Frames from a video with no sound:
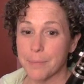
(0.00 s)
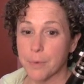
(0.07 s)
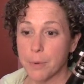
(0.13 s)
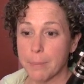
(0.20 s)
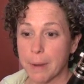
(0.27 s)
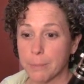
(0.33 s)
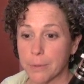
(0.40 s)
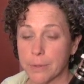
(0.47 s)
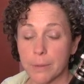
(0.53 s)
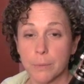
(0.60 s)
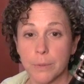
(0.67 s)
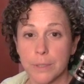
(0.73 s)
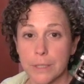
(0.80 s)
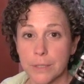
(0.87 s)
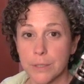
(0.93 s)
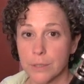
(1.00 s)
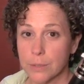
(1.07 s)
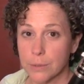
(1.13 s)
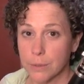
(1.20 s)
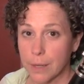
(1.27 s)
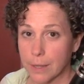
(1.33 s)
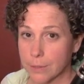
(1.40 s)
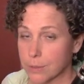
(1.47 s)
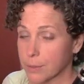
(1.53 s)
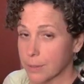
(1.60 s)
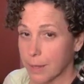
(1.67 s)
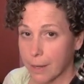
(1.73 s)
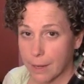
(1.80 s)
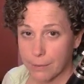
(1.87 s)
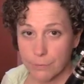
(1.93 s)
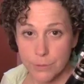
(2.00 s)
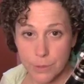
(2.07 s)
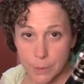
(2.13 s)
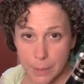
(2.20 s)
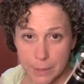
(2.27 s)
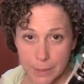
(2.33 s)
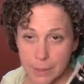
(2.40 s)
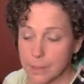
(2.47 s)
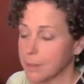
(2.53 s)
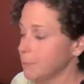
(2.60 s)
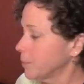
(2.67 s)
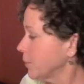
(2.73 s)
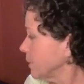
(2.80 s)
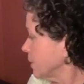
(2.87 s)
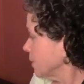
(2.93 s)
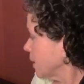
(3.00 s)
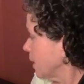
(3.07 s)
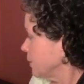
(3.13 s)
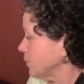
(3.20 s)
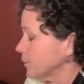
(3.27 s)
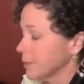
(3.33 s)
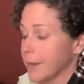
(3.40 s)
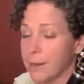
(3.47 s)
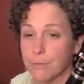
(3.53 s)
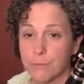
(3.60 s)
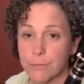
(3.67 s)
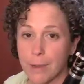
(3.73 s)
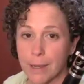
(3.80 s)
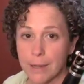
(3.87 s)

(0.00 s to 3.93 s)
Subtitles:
remember that we'll need to do concert F. So on the keyboard, concert F.